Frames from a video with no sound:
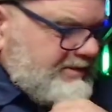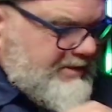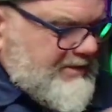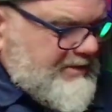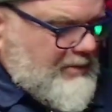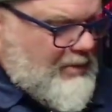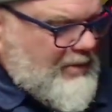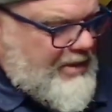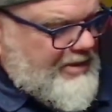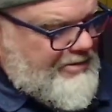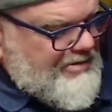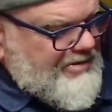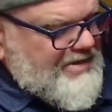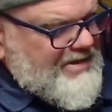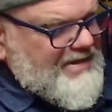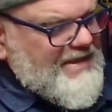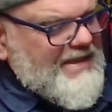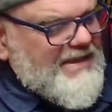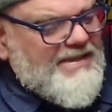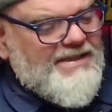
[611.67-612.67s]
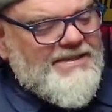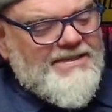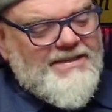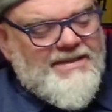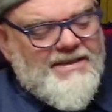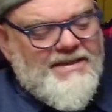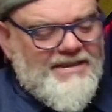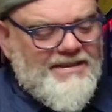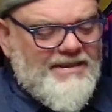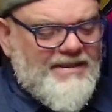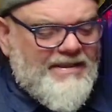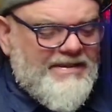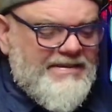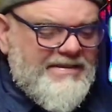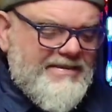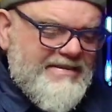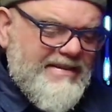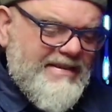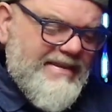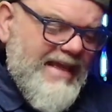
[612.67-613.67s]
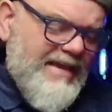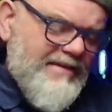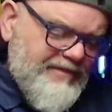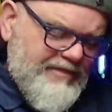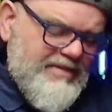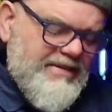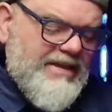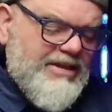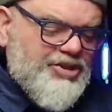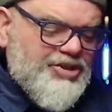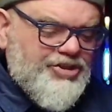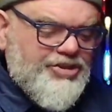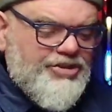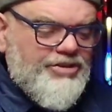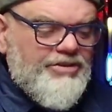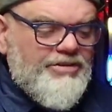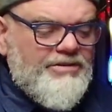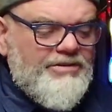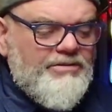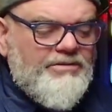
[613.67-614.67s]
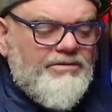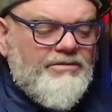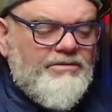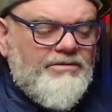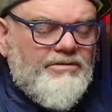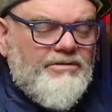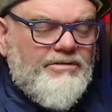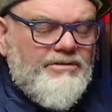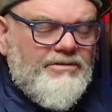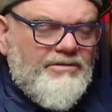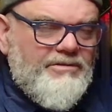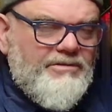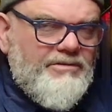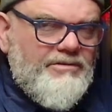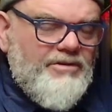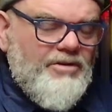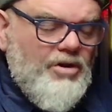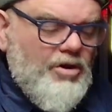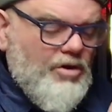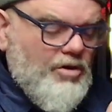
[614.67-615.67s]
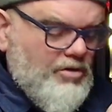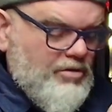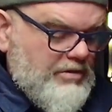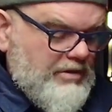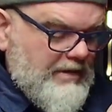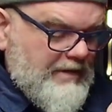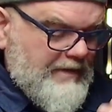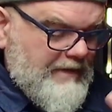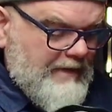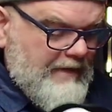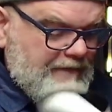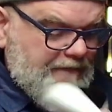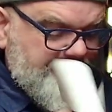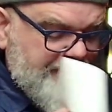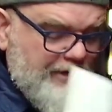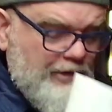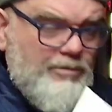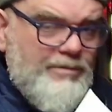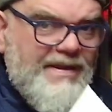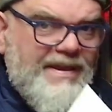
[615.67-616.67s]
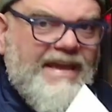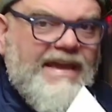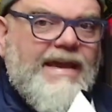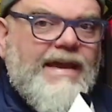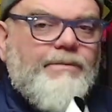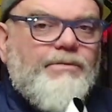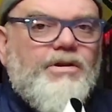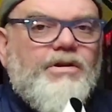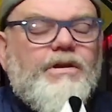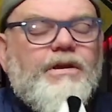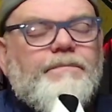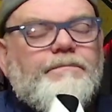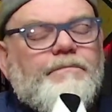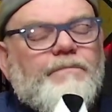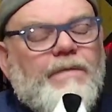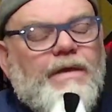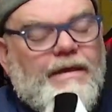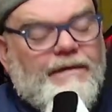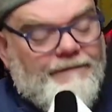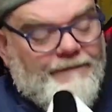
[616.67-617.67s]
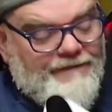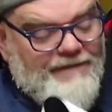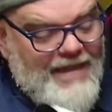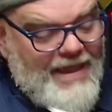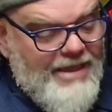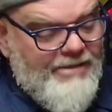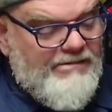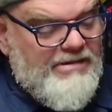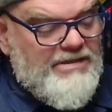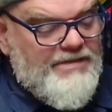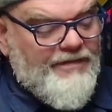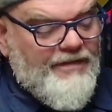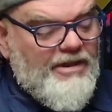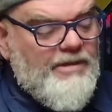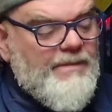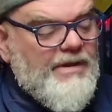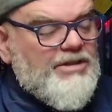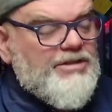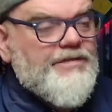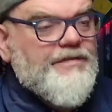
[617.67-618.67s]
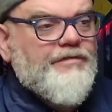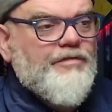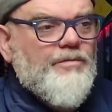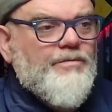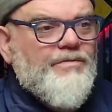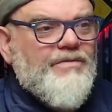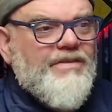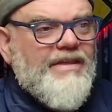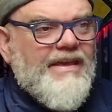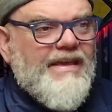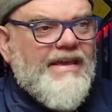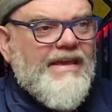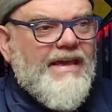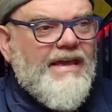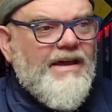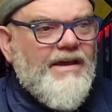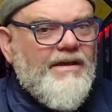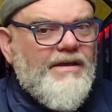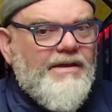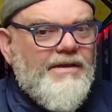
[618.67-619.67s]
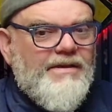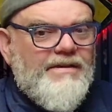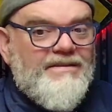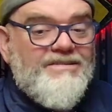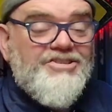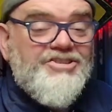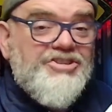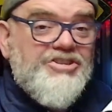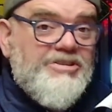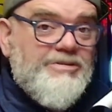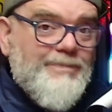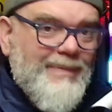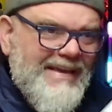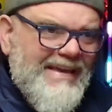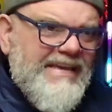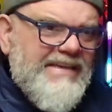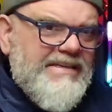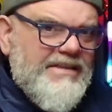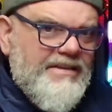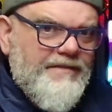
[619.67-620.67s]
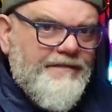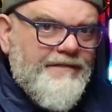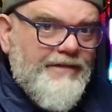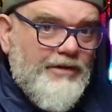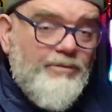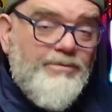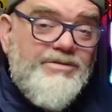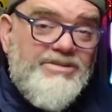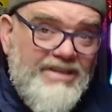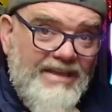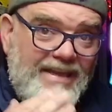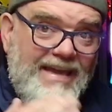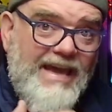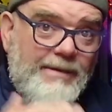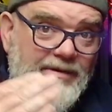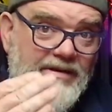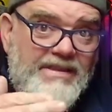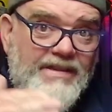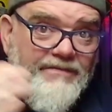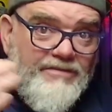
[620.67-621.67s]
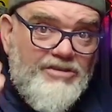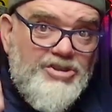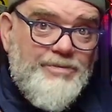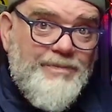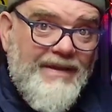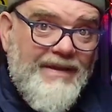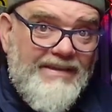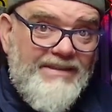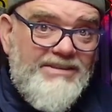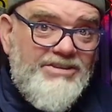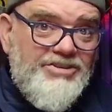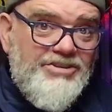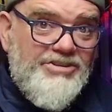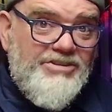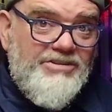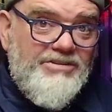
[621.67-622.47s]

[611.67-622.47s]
Whereas the definition on a film camera, it varies very much from the speed of the film, because they come in different speeds.